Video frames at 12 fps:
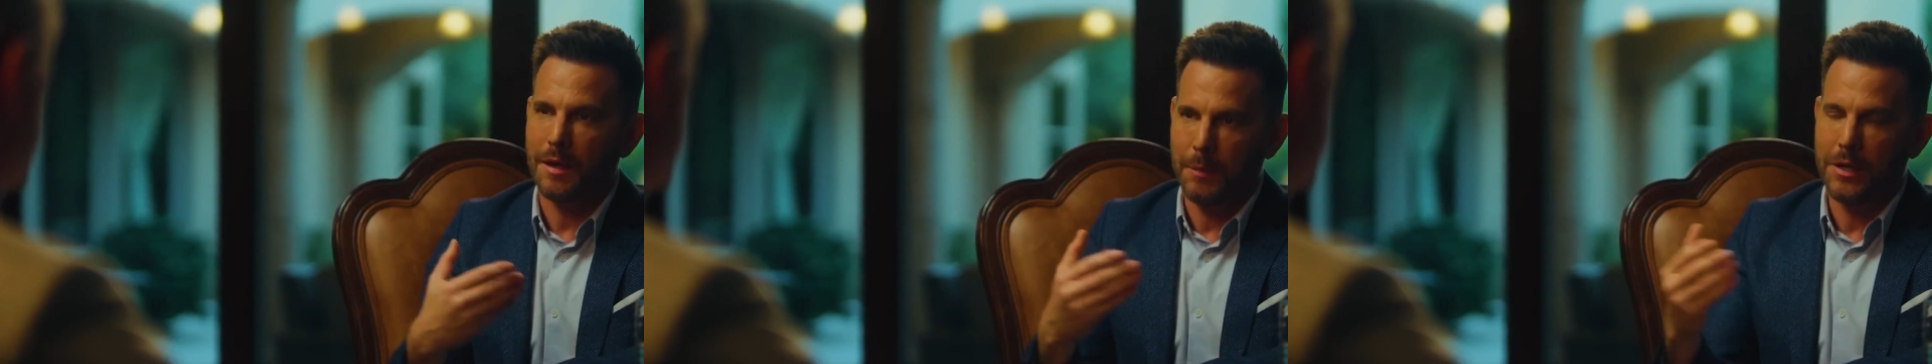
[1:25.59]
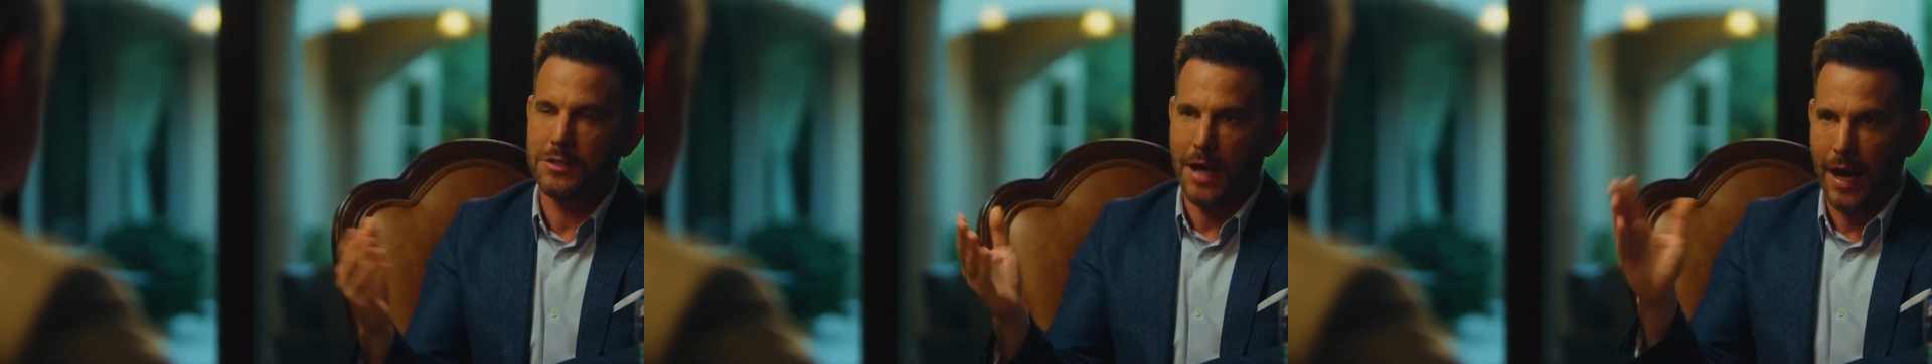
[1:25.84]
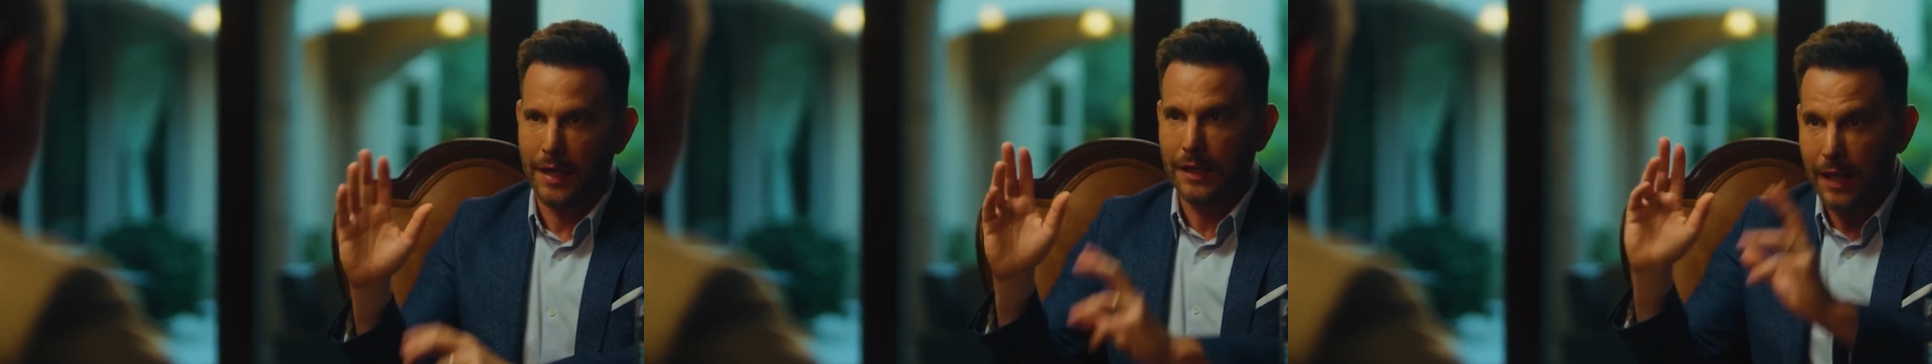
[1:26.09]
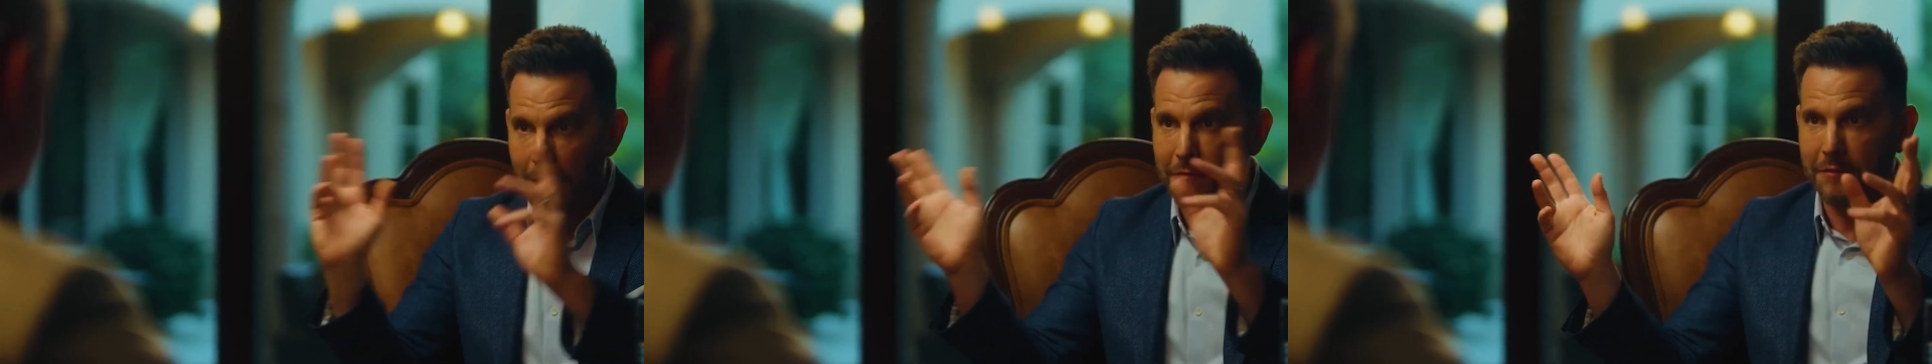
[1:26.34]
Because I
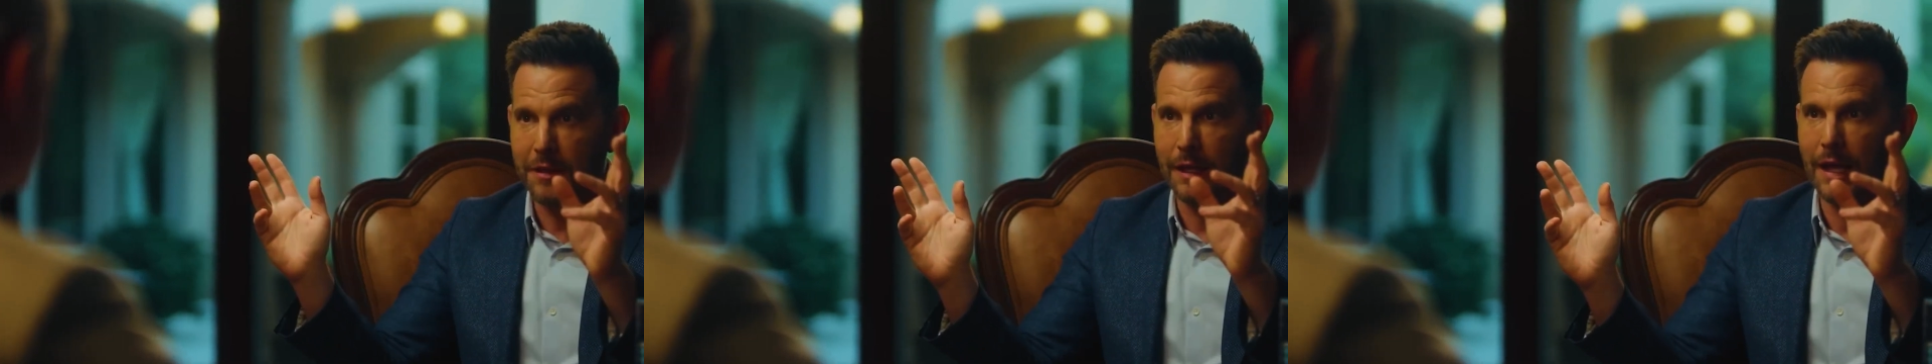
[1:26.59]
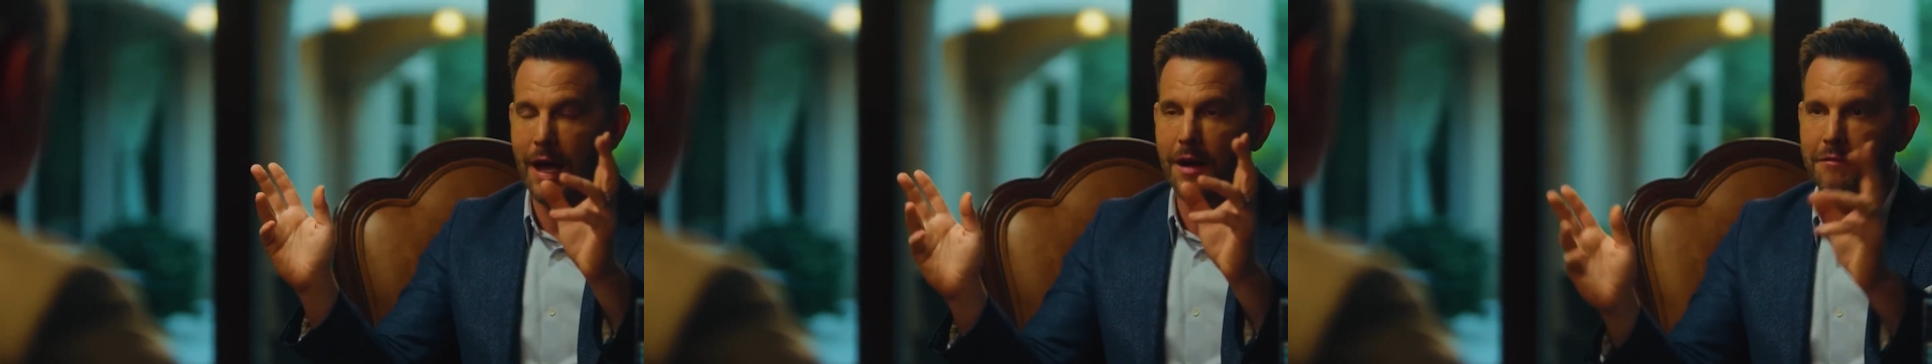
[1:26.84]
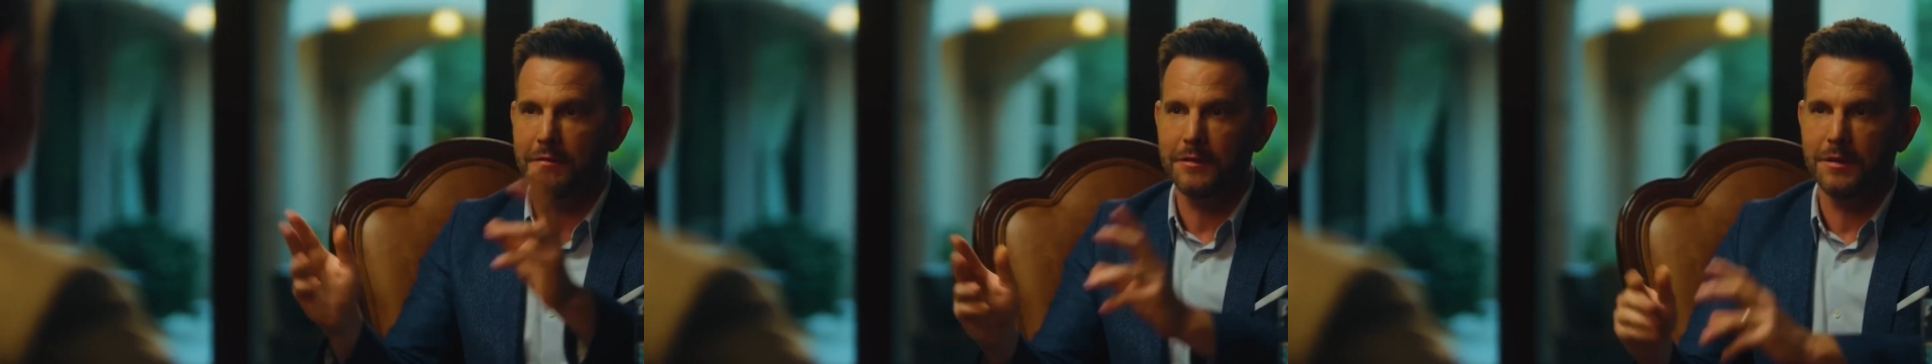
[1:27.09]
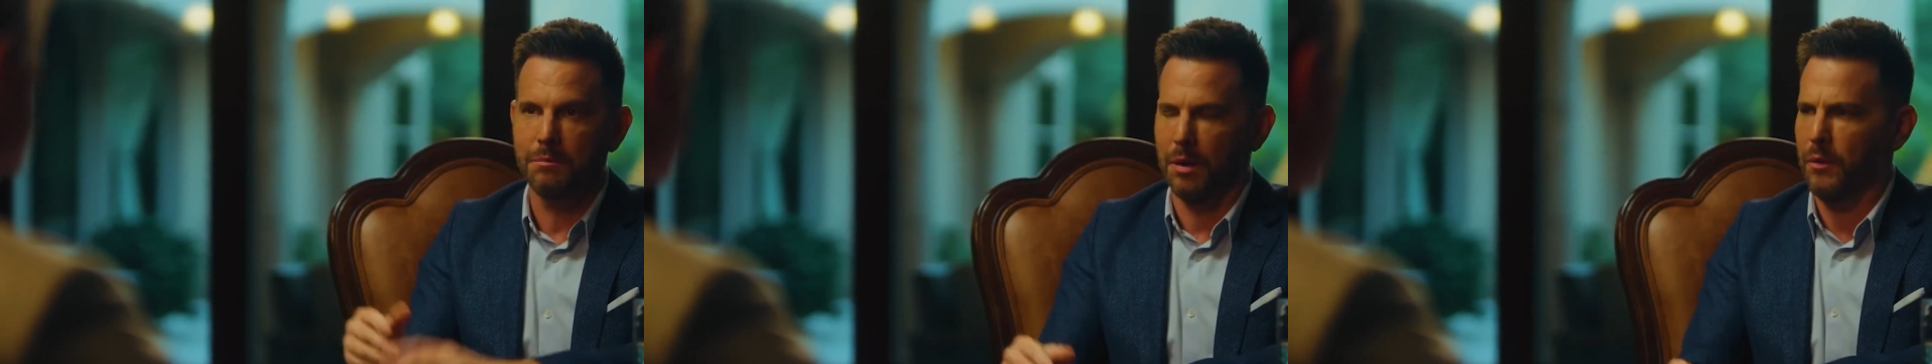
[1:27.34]
left the left,